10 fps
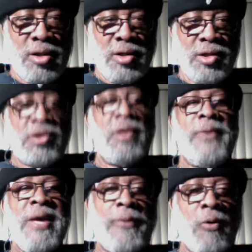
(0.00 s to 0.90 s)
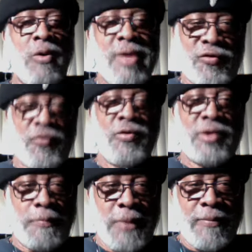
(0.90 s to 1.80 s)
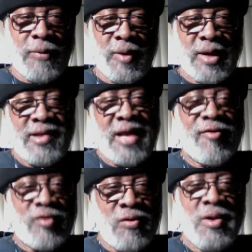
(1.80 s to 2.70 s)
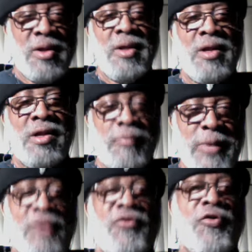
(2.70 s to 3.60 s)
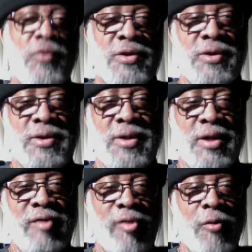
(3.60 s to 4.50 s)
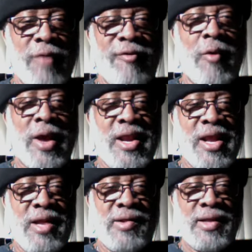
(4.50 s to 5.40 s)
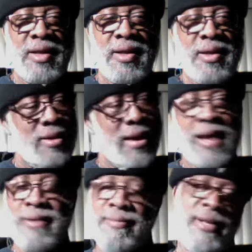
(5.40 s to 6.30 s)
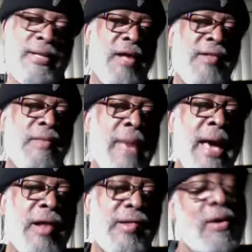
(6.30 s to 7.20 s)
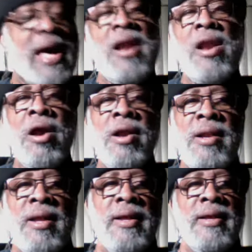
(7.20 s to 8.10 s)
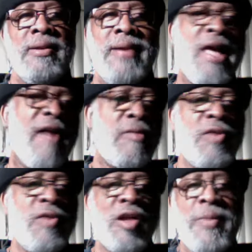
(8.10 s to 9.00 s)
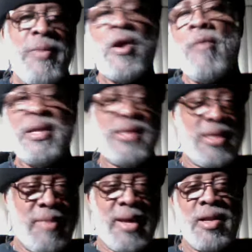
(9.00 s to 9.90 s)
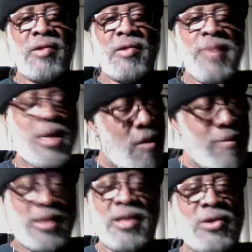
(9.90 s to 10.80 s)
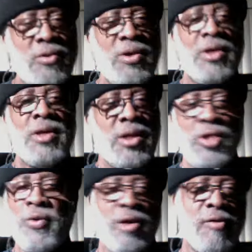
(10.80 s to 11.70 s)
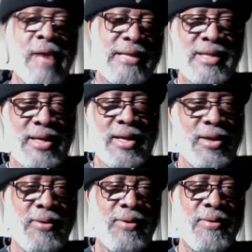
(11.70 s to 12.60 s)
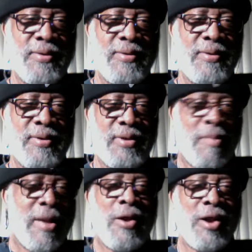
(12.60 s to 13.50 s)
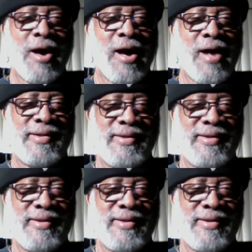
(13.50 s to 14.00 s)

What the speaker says: to the people will be true to the people, because you have to speak true, you know, for what it is. And it doesn't matter. So I learned that you have to just be committed, man. Just be committed to doing the right thing, you know, no matter the cost.